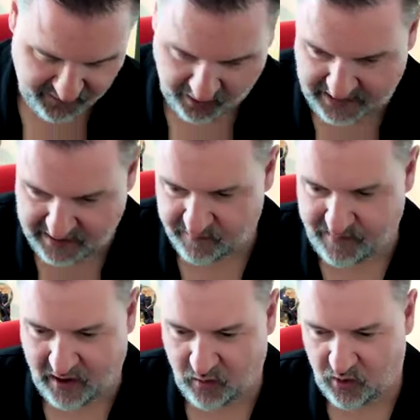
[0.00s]
of naive
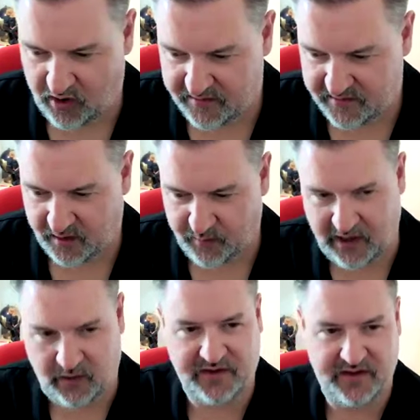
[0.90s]
about what someone
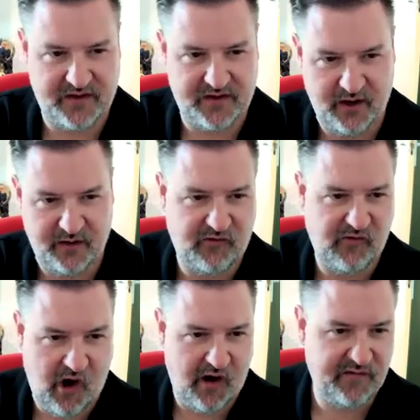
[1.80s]
else's kind of
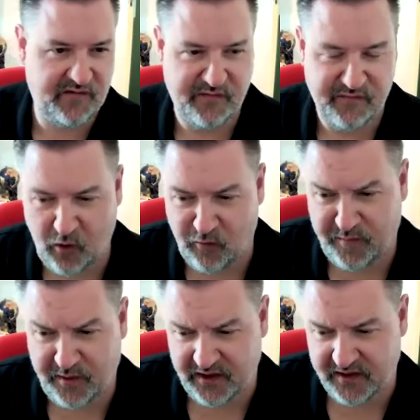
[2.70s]
craft involved
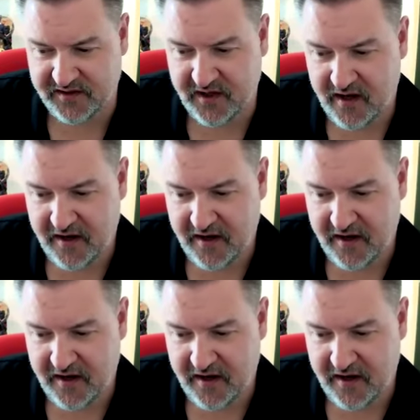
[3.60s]
because